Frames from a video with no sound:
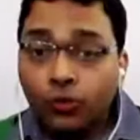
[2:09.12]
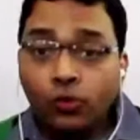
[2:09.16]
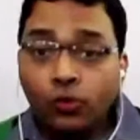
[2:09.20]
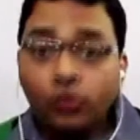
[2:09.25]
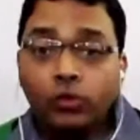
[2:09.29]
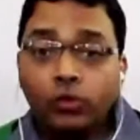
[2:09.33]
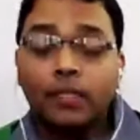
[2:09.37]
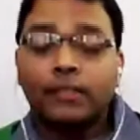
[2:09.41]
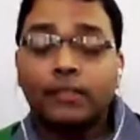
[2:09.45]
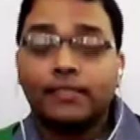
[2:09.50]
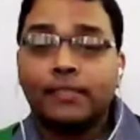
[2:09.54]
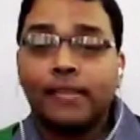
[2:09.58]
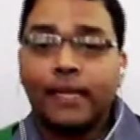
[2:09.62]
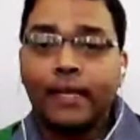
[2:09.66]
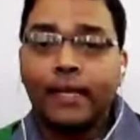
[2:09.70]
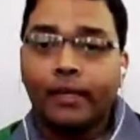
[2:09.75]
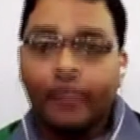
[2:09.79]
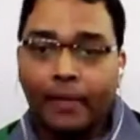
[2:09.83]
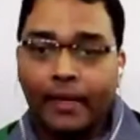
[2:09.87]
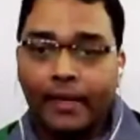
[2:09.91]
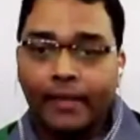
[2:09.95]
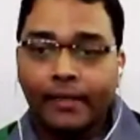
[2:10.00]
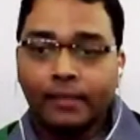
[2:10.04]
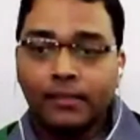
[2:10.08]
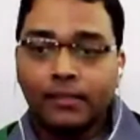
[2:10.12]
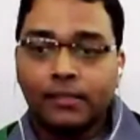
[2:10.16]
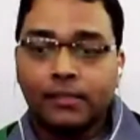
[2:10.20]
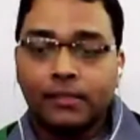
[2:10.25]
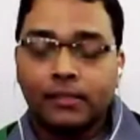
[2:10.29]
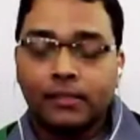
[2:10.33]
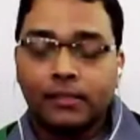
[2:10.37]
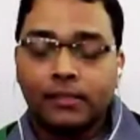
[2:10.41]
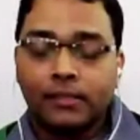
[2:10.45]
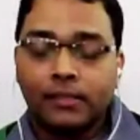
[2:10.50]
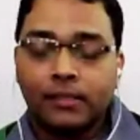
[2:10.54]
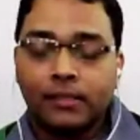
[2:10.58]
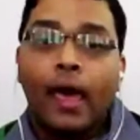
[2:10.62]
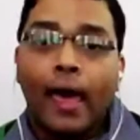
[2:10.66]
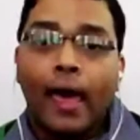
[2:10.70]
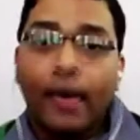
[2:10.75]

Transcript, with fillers: JEE mains, and for